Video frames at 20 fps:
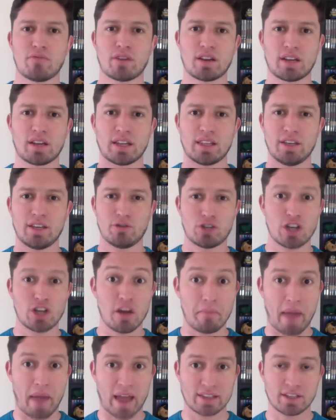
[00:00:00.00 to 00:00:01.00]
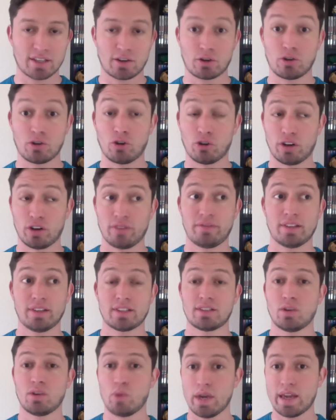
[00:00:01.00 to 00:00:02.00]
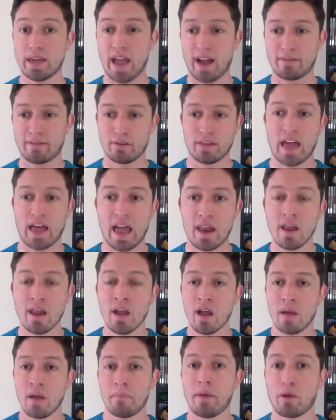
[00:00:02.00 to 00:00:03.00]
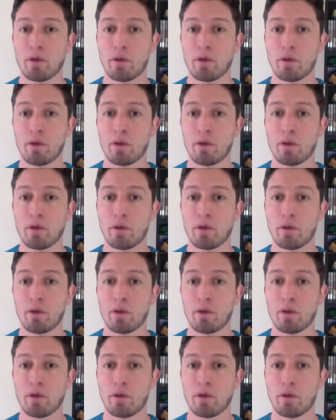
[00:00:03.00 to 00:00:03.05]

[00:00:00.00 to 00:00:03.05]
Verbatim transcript: we're going to get the Uchiha massacre or if it's the week after that.